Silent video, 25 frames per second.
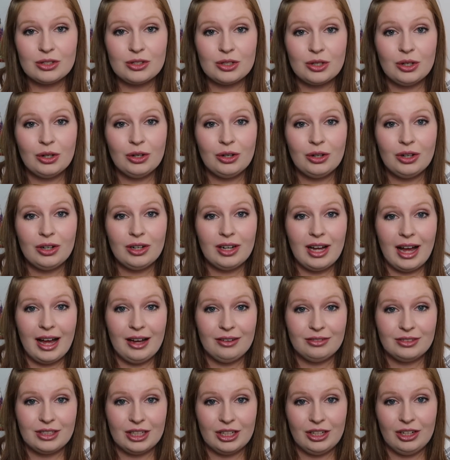So
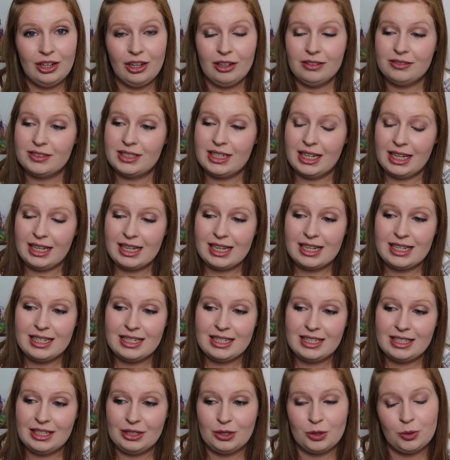after a lot of
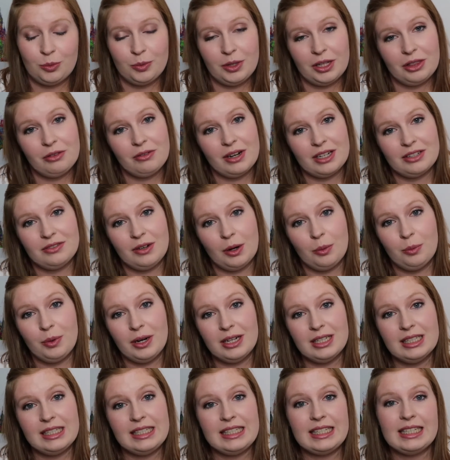tears and opening the rest of our
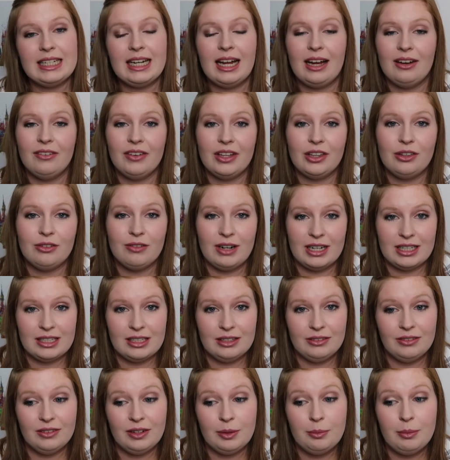presents and having the
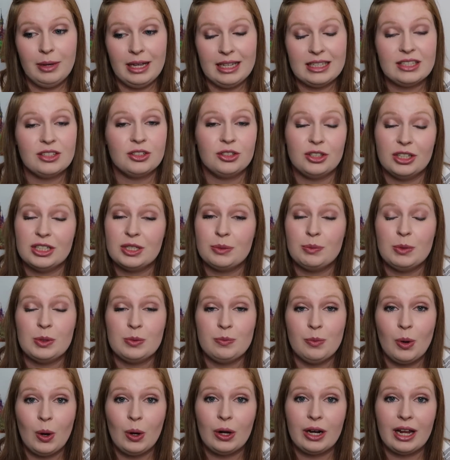rest of an amazing
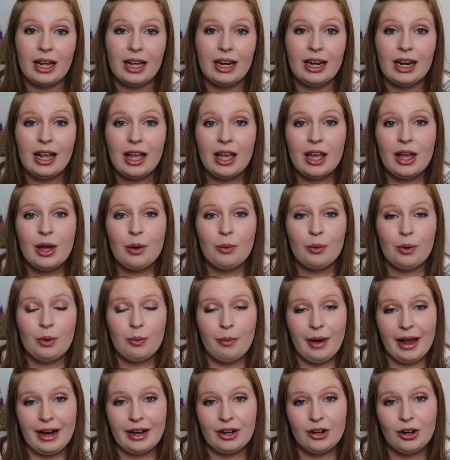Christmas morning, we
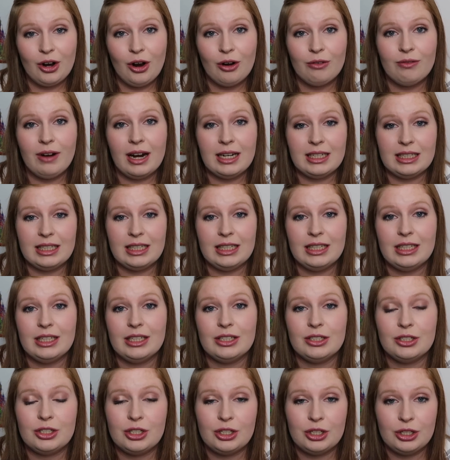went and got
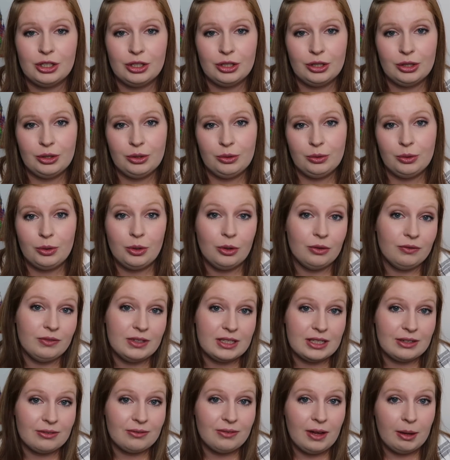ready to go and
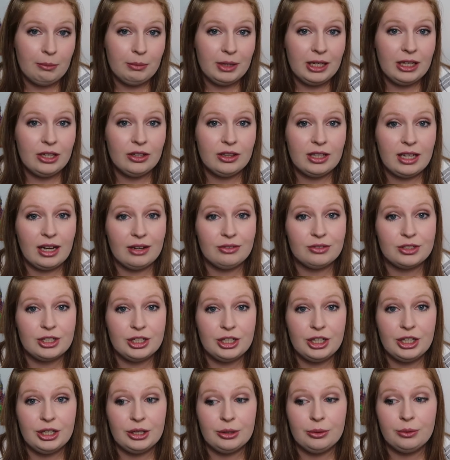visit family on the
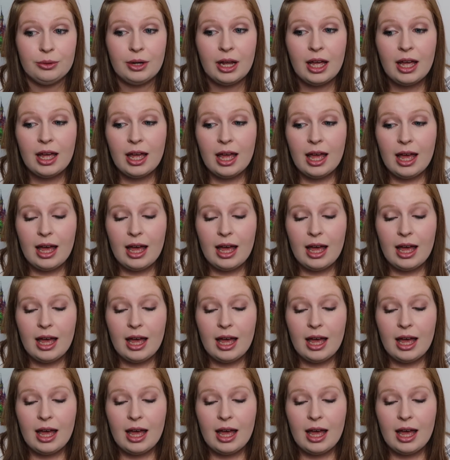afternoon.